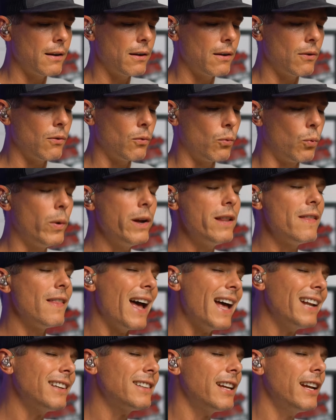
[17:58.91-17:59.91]
when
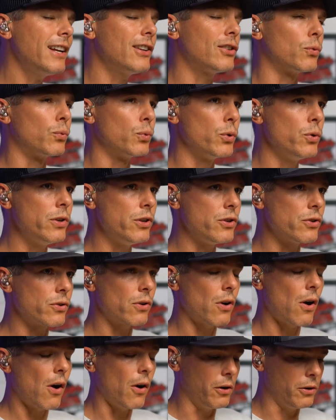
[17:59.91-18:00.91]
that takes root in your
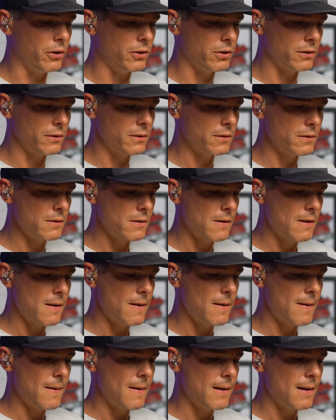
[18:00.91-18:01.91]
heart,
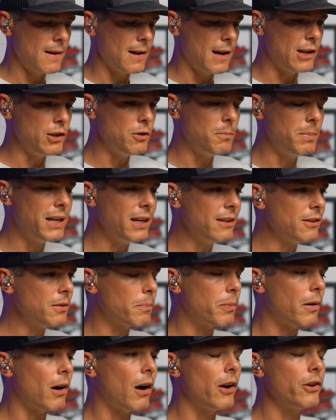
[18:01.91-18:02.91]
and you begin to
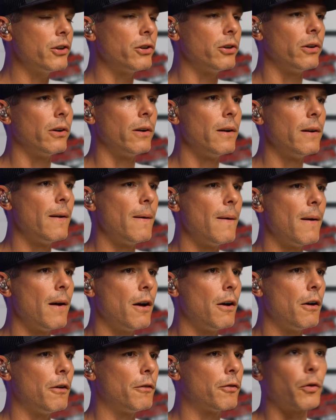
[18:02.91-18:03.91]
ponder
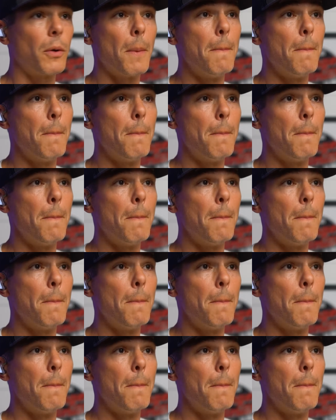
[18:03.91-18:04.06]
for a